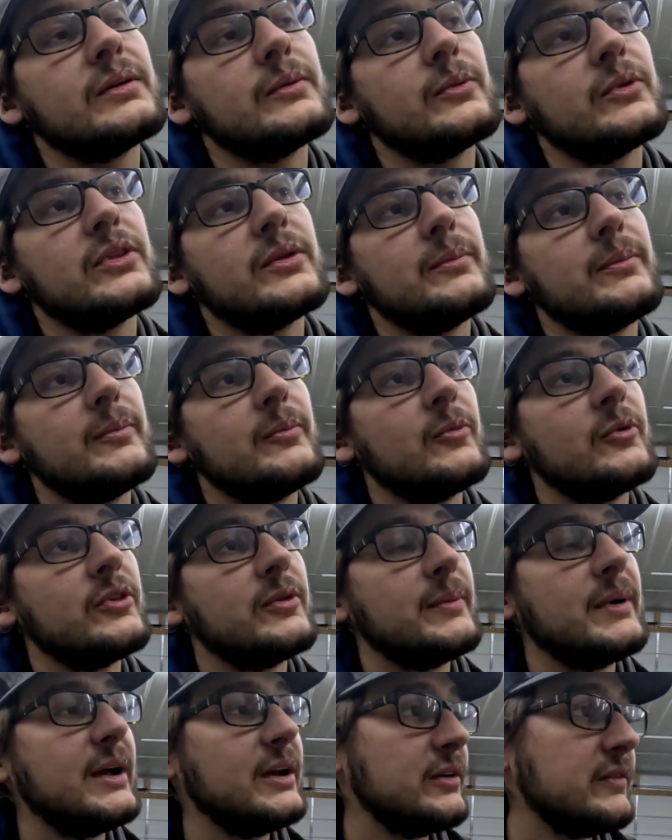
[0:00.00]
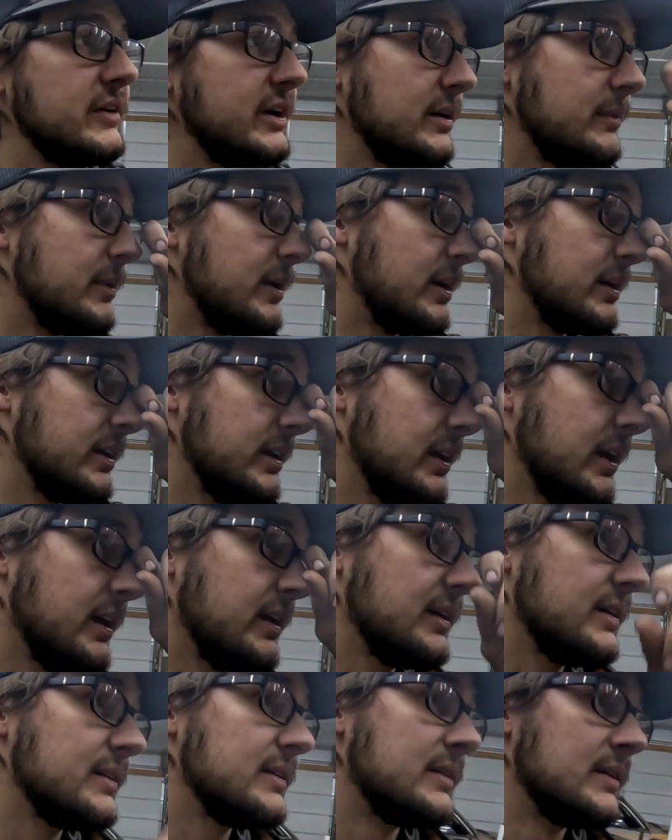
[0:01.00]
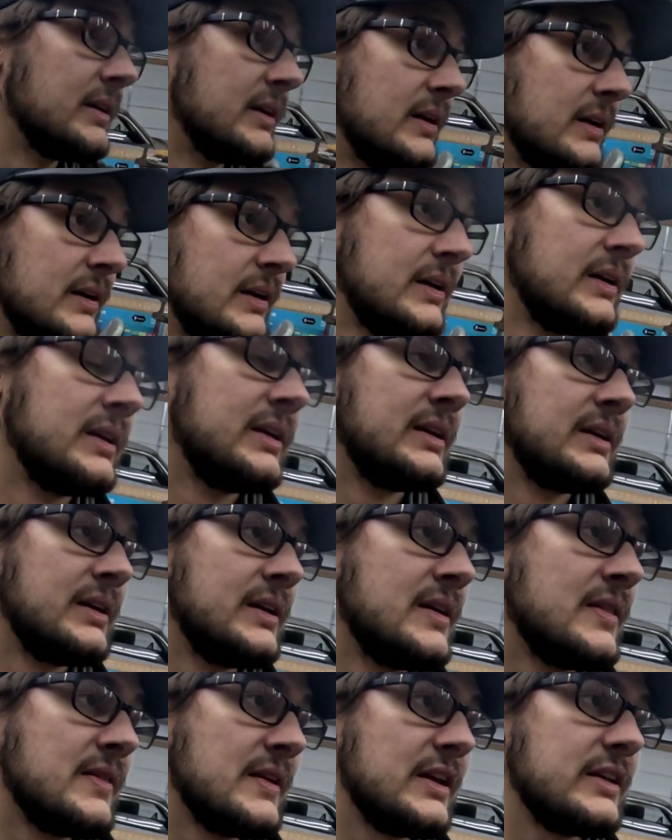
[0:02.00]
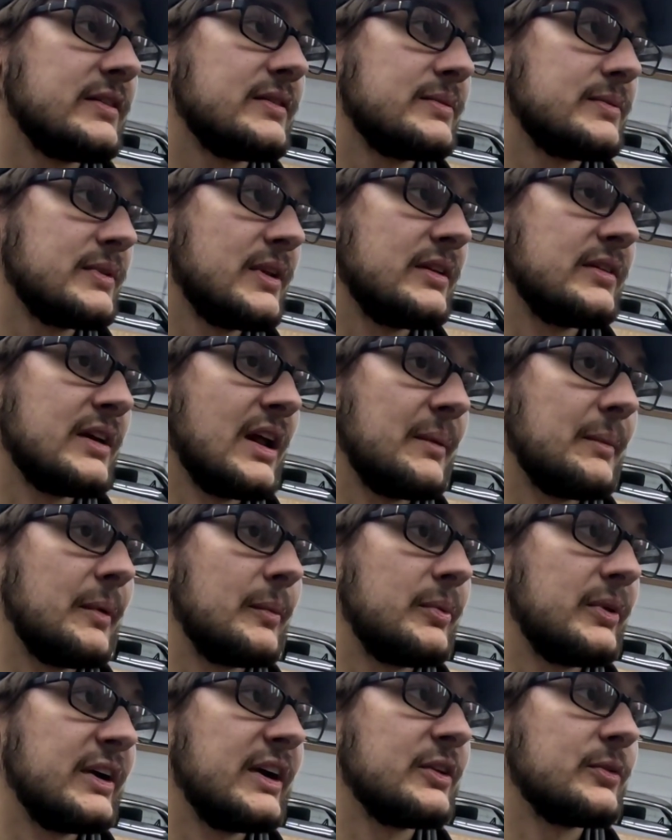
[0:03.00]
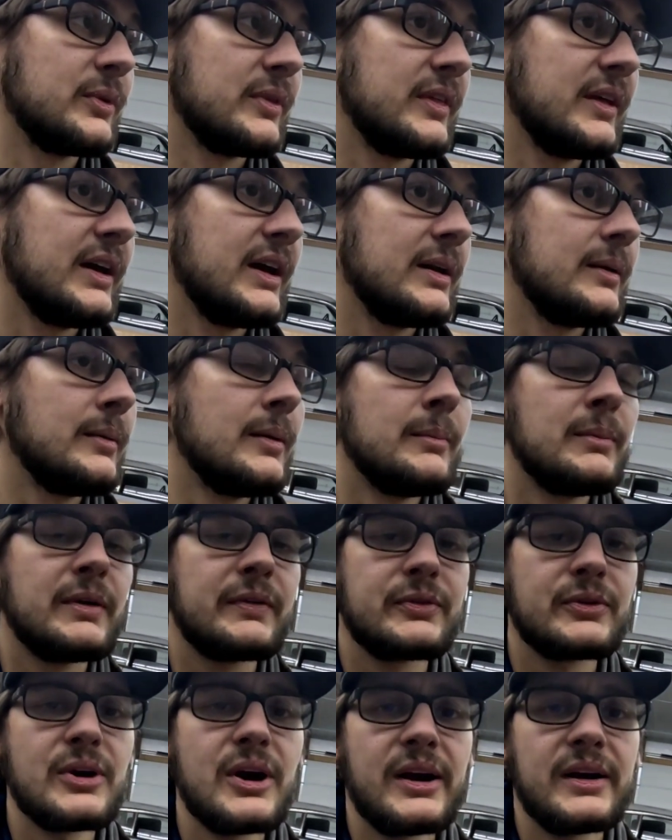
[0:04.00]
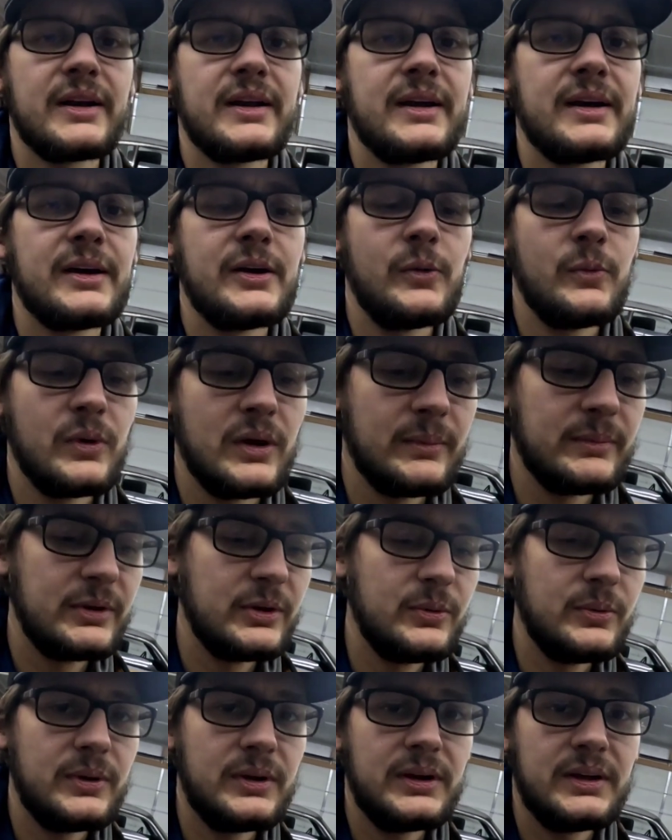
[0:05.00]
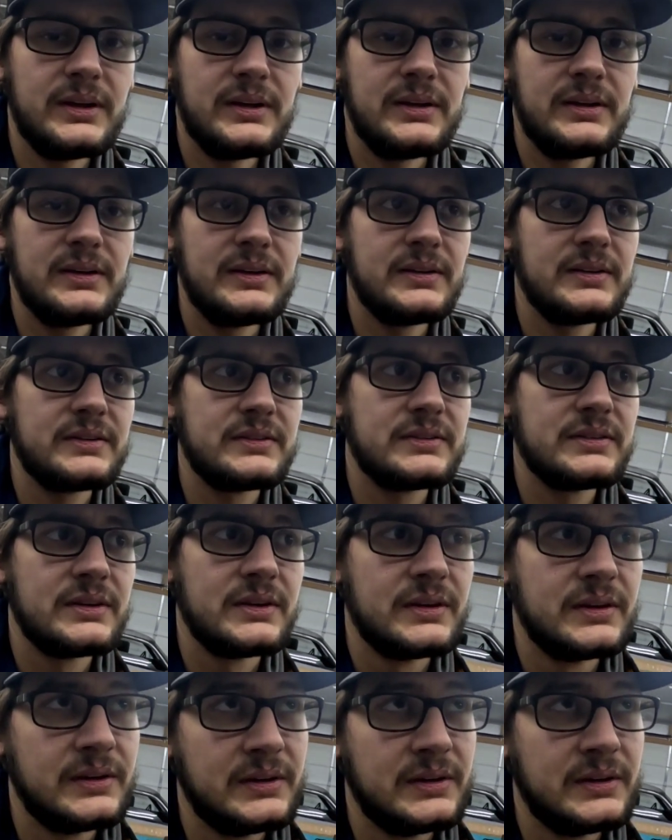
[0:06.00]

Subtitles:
with the manual valve body, and that's kind of my plans with that. But for right now, what I'm doing is,